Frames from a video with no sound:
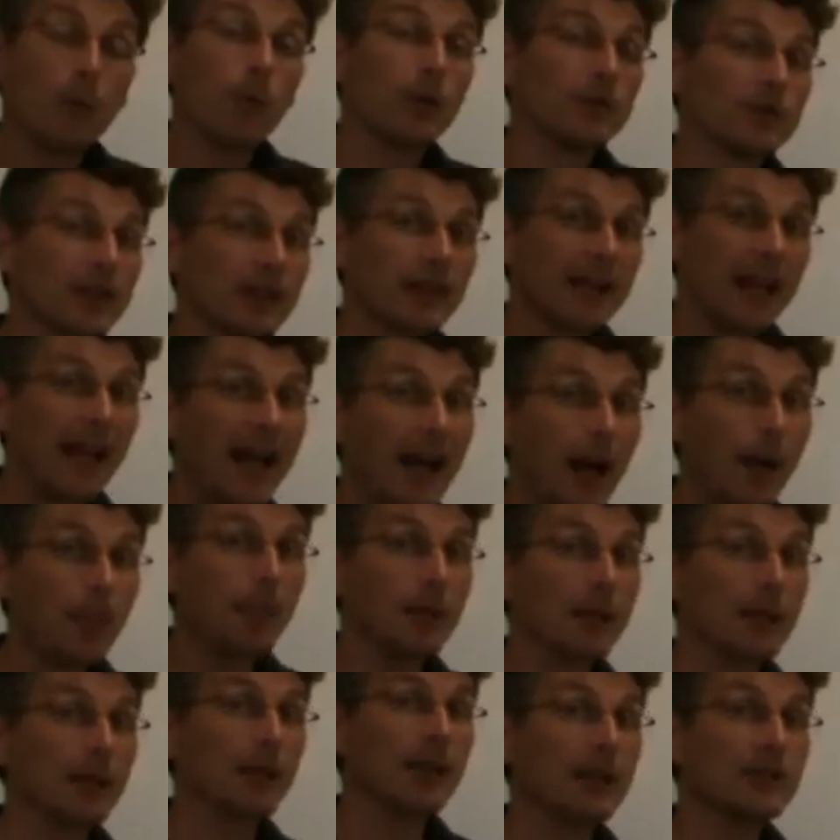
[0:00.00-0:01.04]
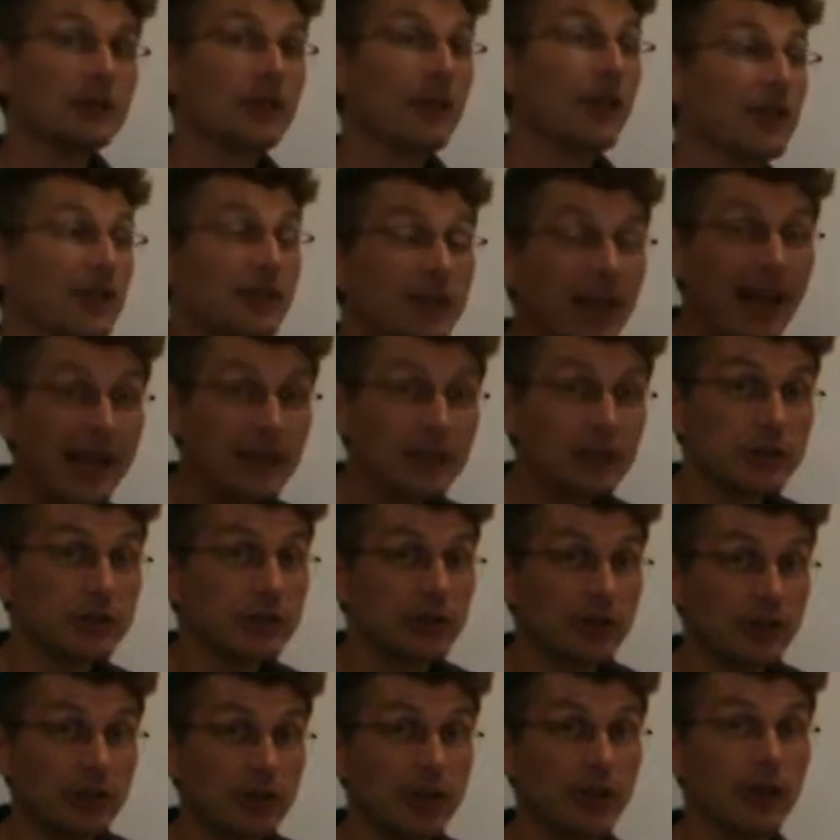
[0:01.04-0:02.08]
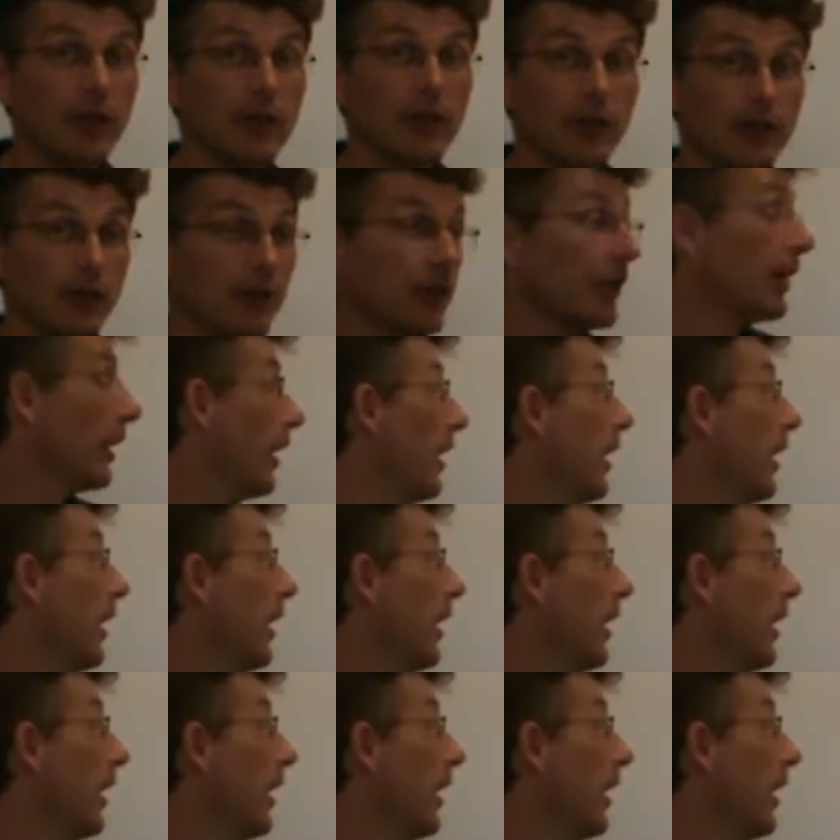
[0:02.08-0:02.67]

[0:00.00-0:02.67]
what's going to happen to the tension that's